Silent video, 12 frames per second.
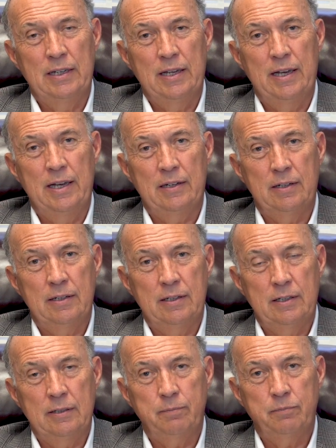
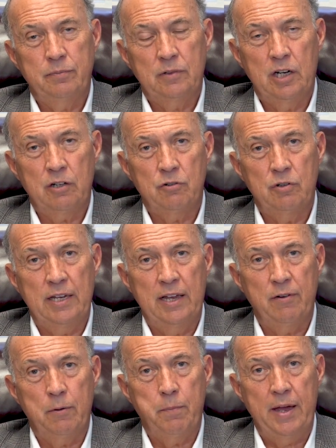and Dr.
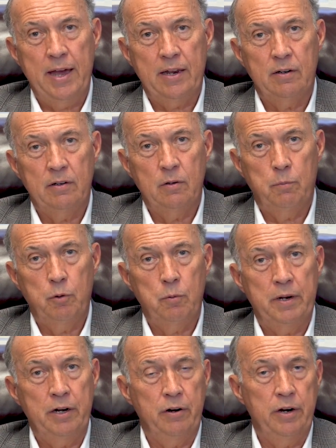David Patton, a
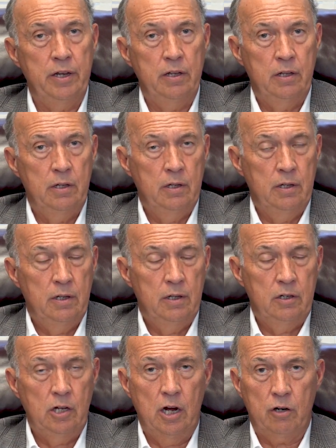pulmonary
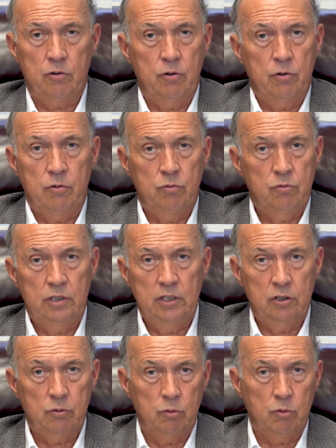doctor,
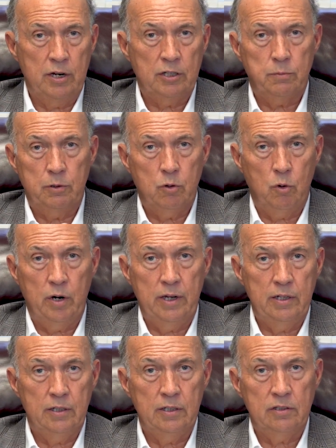deals with respiratory
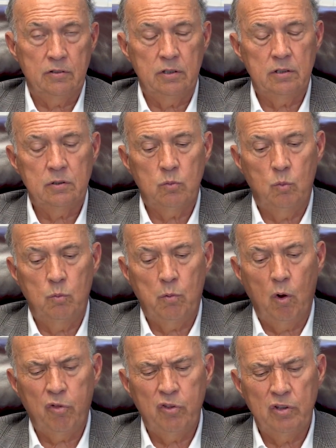illnesses.
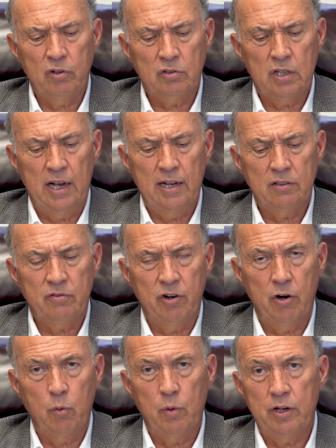Both of those guys
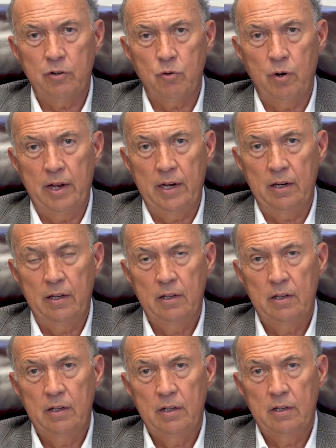very well trained,
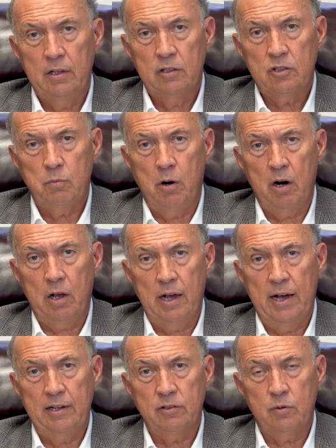smart
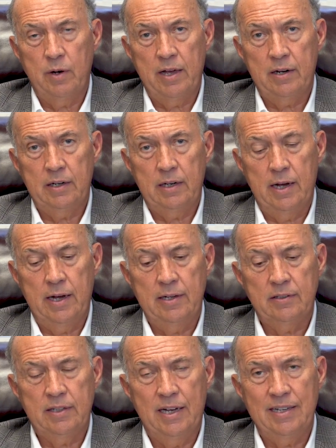guys, grounded
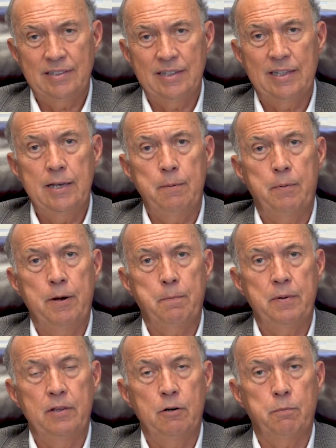guys that keep up
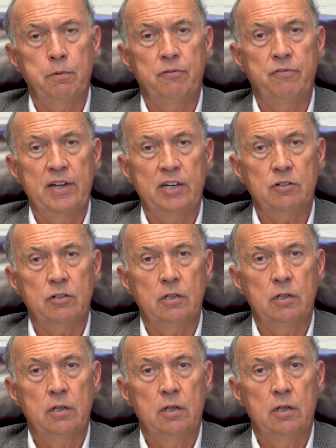in their profession,